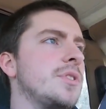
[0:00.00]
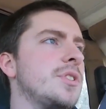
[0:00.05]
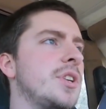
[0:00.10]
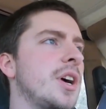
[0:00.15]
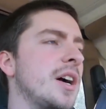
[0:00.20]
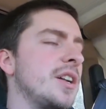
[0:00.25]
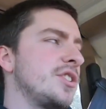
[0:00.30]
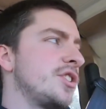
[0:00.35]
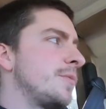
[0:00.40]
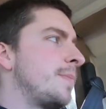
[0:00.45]

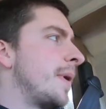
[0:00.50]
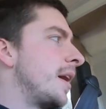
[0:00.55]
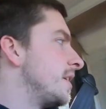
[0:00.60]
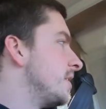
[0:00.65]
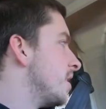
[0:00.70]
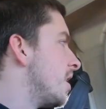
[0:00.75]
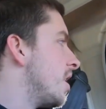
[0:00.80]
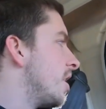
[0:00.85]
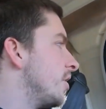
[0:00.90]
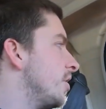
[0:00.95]
touched by
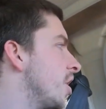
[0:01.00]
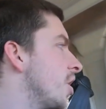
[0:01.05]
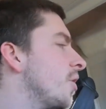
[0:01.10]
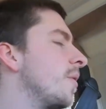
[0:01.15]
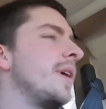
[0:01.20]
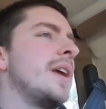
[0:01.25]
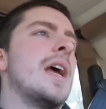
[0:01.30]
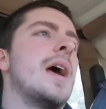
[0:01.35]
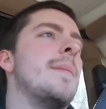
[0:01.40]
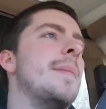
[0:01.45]

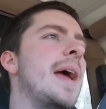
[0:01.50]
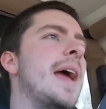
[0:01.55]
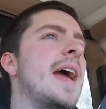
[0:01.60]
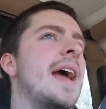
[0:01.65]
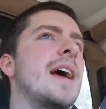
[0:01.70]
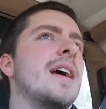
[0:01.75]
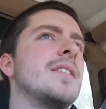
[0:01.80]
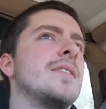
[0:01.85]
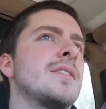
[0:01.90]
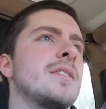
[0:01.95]
non-OEM
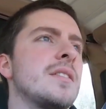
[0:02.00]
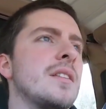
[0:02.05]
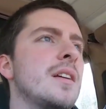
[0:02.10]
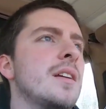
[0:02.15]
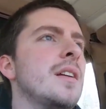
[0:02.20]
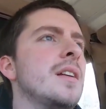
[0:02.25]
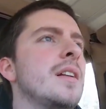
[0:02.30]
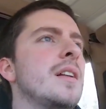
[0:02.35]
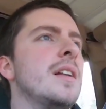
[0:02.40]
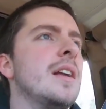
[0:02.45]
hands
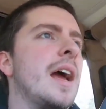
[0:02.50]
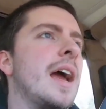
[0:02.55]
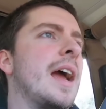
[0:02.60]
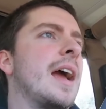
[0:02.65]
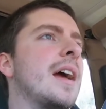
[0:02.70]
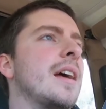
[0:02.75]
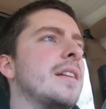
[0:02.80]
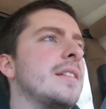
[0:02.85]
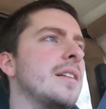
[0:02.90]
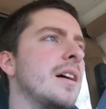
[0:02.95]

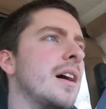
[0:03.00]
and